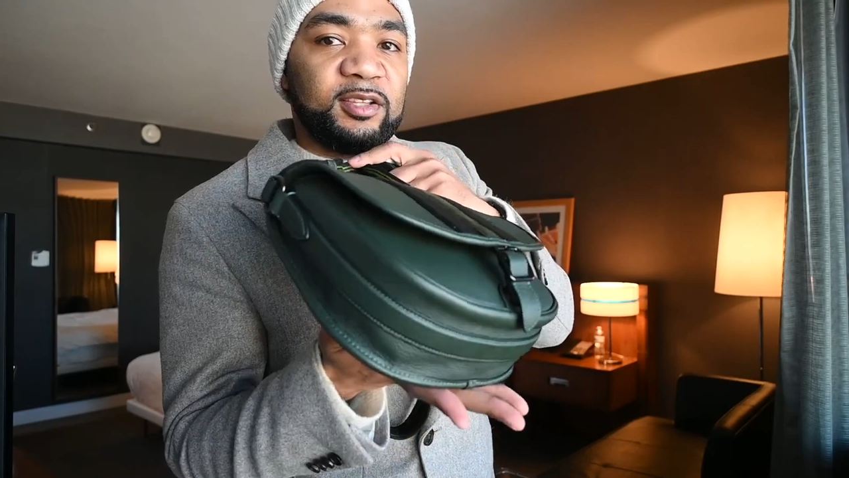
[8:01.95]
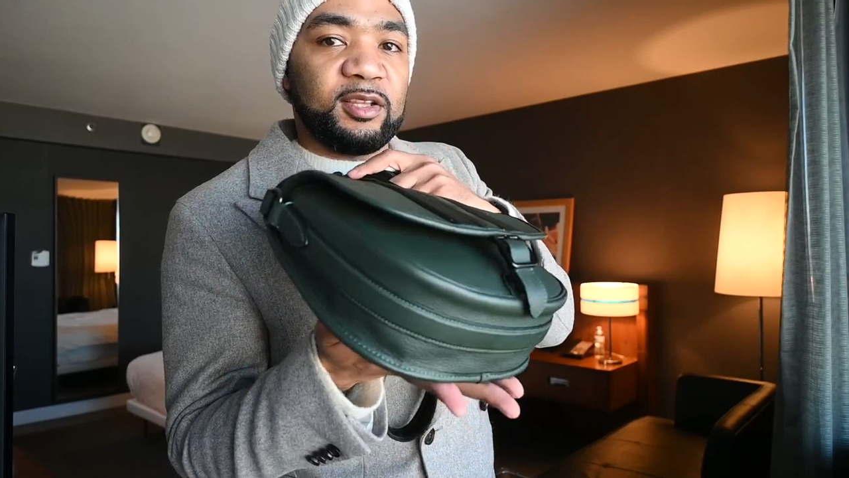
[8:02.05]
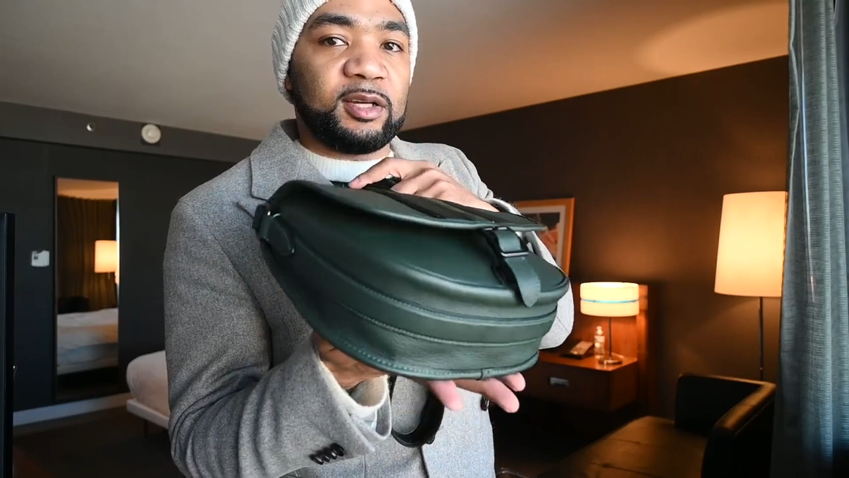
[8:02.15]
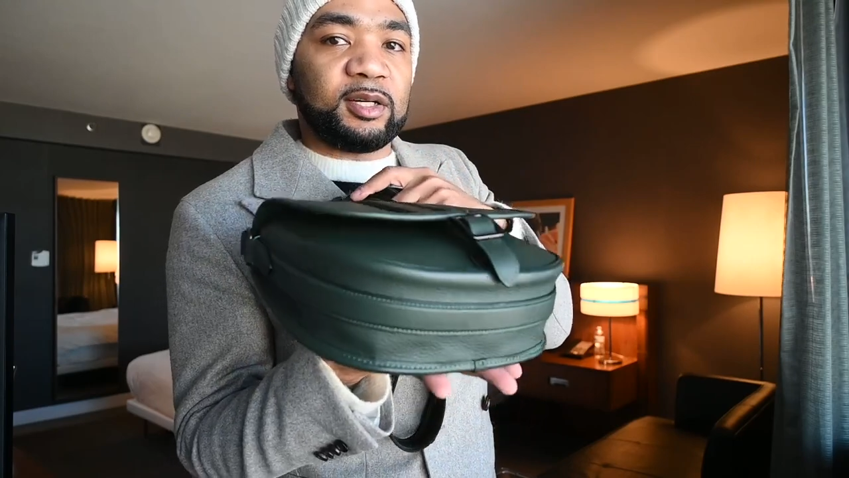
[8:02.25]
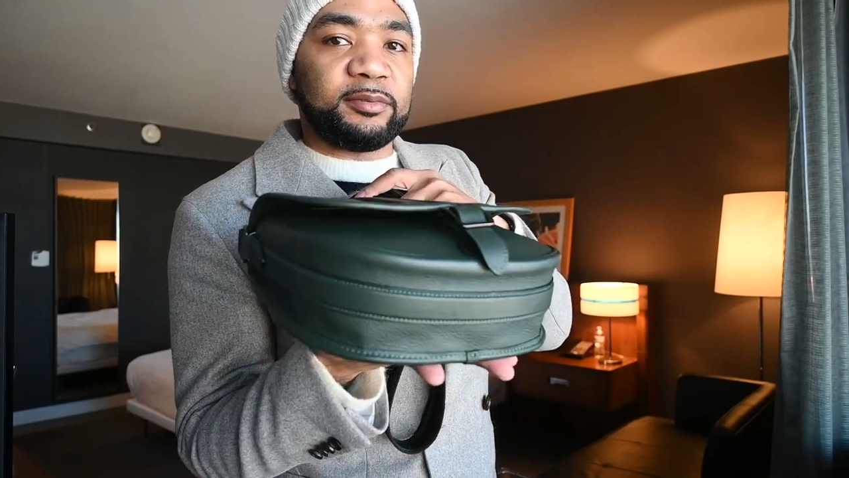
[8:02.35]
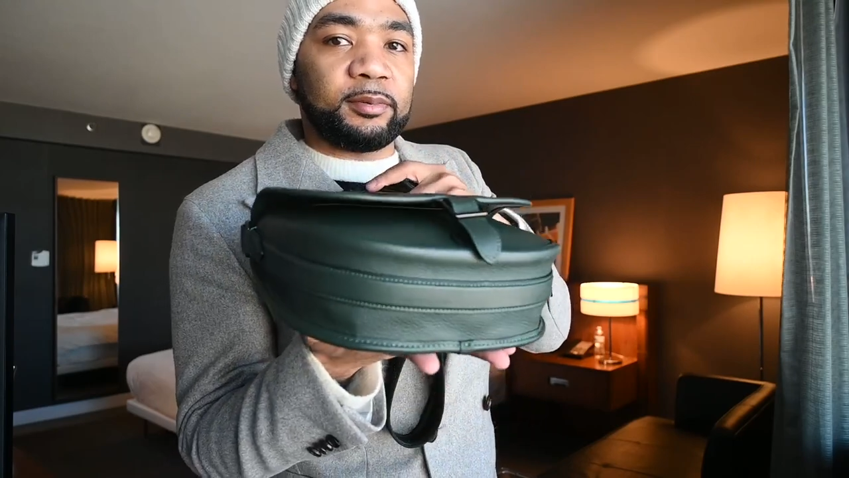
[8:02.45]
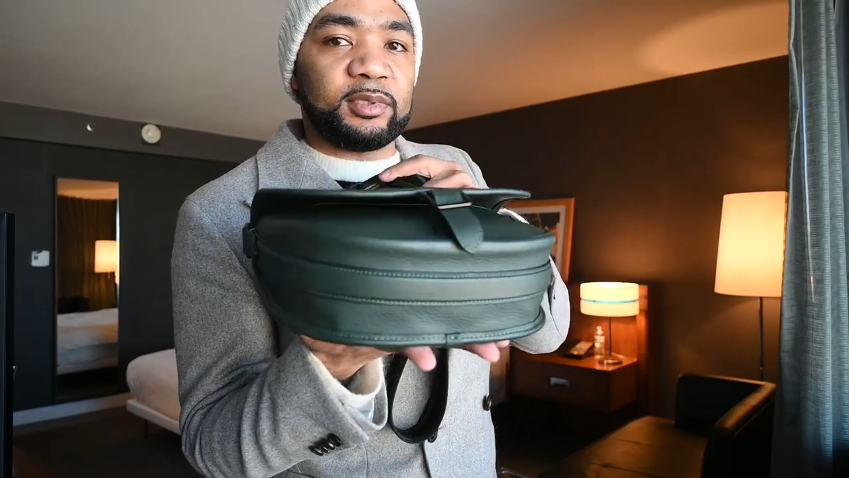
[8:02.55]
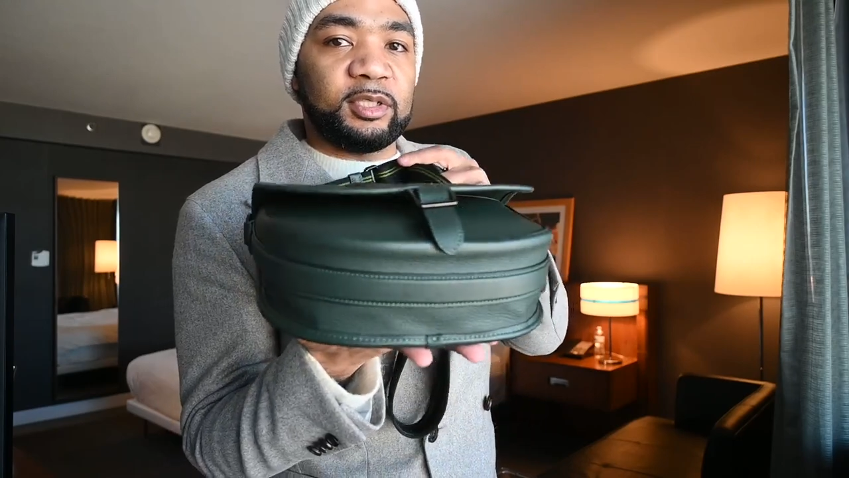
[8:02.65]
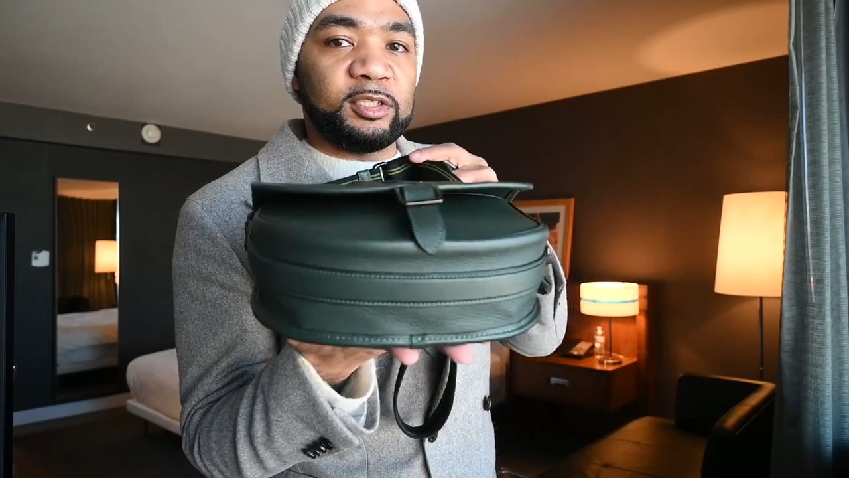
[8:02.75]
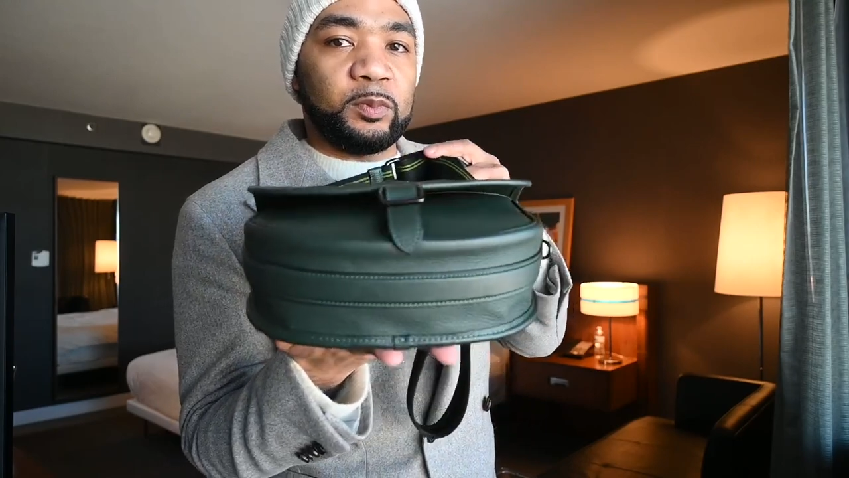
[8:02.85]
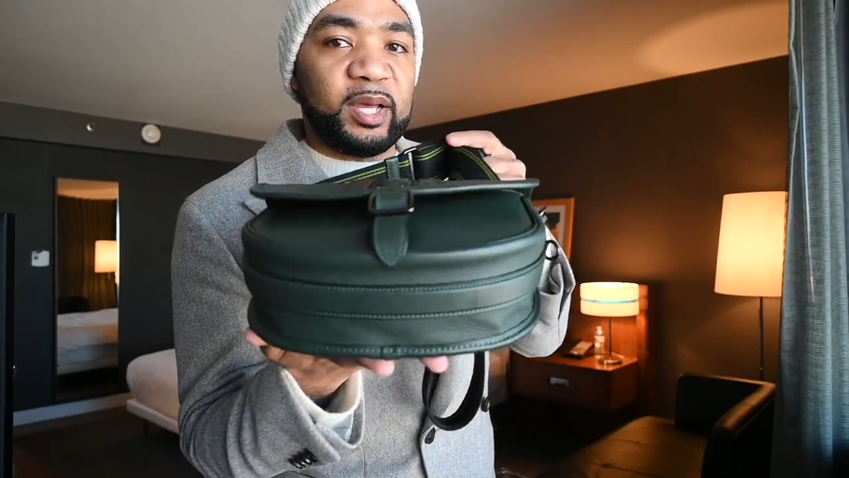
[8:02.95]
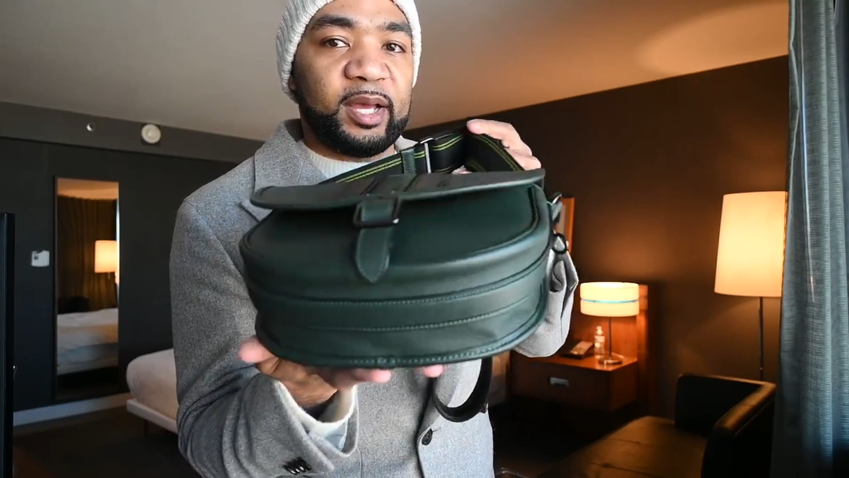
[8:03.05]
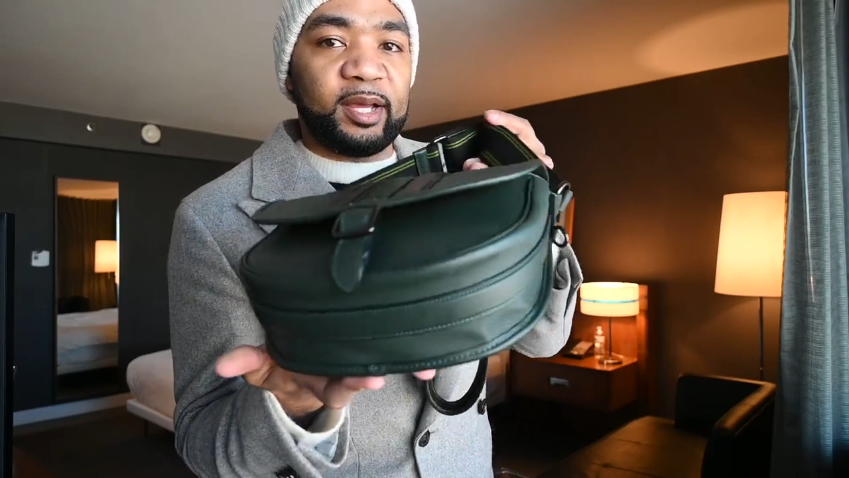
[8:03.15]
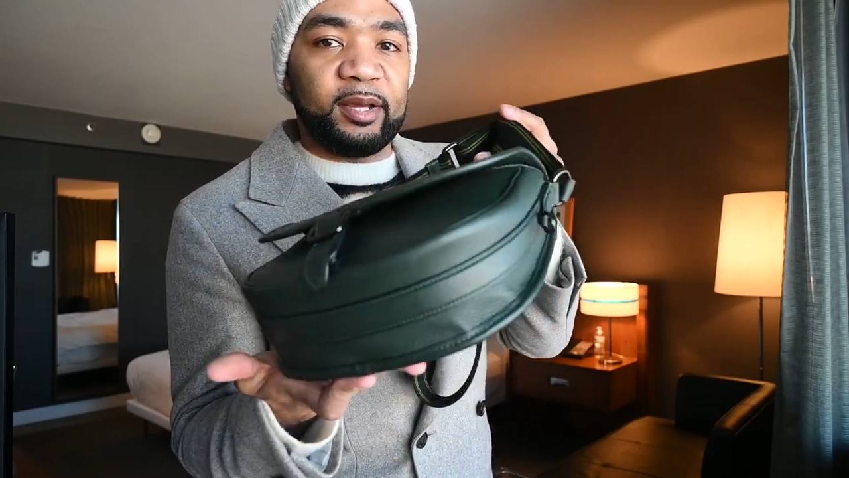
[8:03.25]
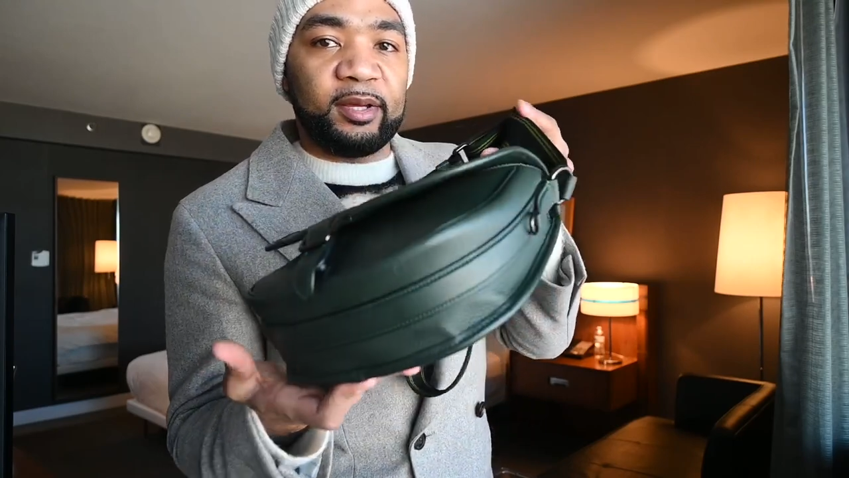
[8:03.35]
in love with this
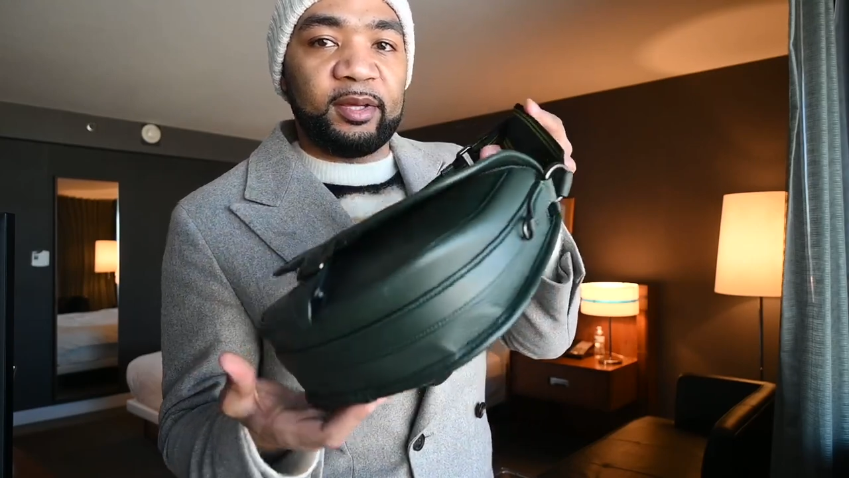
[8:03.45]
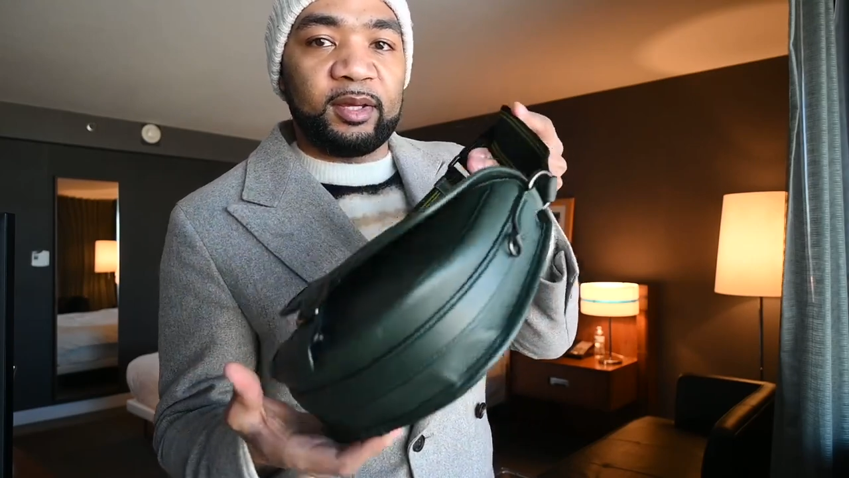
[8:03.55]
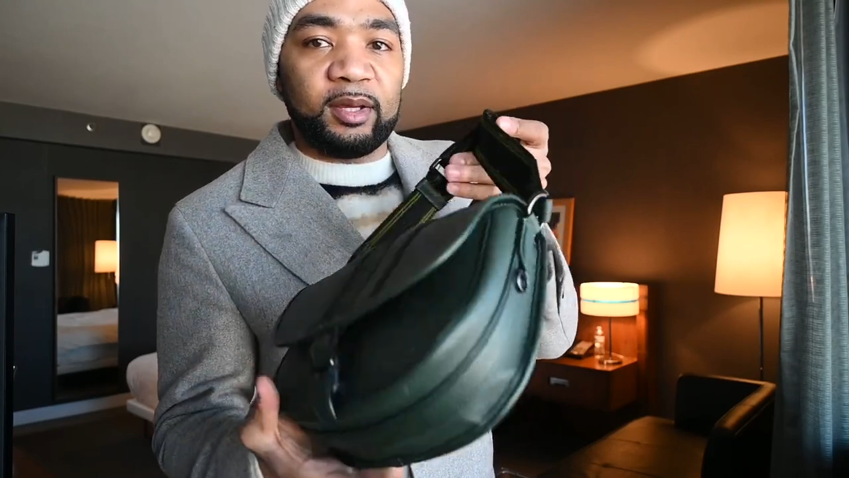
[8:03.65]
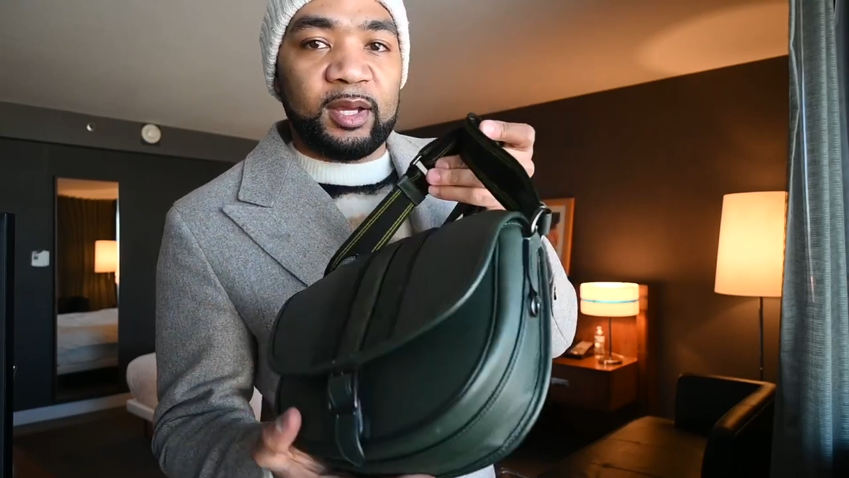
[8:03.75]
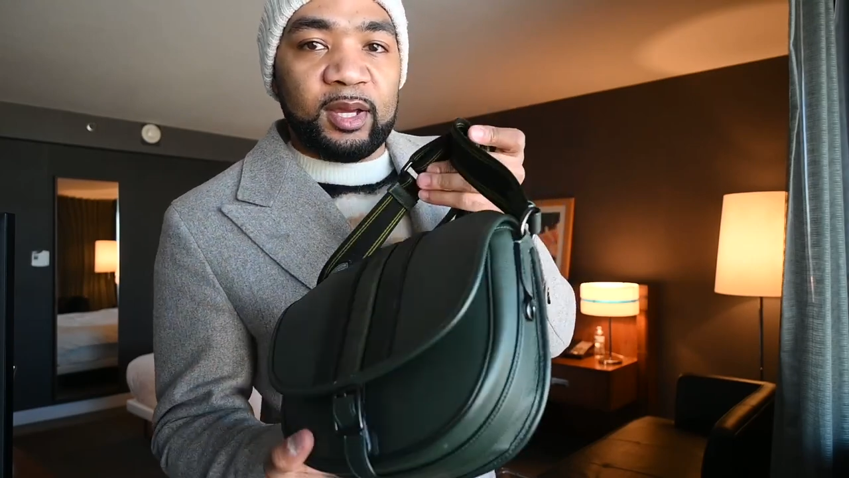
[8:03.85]
bag,